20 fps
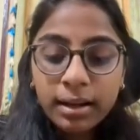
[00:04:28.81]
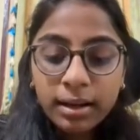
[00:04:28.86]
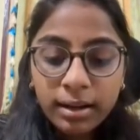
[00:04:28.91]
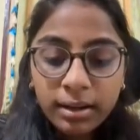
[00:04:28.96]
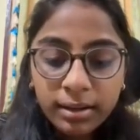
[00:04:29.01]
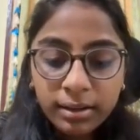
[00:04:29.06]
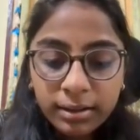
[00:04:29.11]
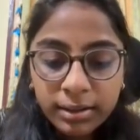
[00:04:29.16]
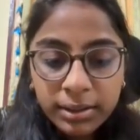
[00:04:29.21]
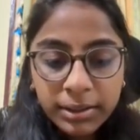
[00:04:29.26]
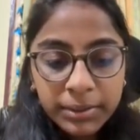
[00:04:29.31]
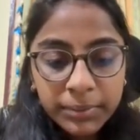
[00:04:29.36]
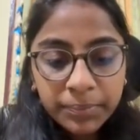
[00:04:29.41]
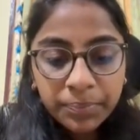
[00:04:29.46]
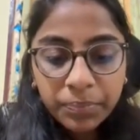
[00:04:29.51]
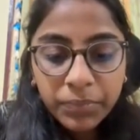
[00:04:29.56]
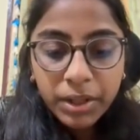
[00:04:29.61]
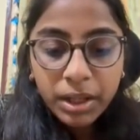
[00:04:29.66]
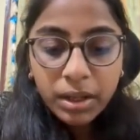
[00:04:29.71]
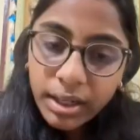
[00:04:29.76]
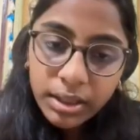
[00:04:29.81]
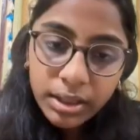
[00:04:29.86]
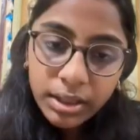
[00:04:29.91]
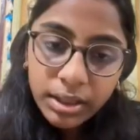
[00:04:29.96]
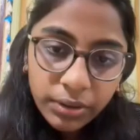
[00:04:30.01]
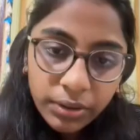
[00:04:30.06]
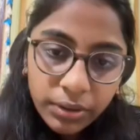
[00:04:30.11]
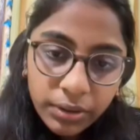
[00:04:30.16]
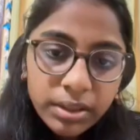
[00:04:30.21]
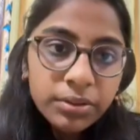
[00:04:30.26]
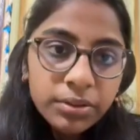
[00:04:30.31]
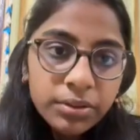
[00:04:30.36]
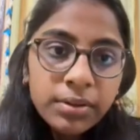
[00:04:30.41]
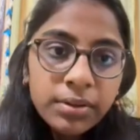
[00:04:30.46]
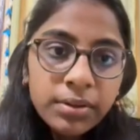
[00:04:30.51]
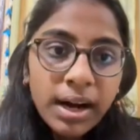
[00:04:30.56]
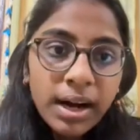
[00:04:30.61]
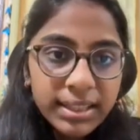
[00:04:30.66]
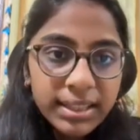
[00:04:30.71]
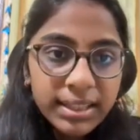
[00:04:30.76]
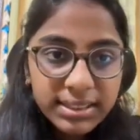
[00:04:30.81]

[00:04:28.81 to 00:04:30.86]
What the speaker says: and you can go ask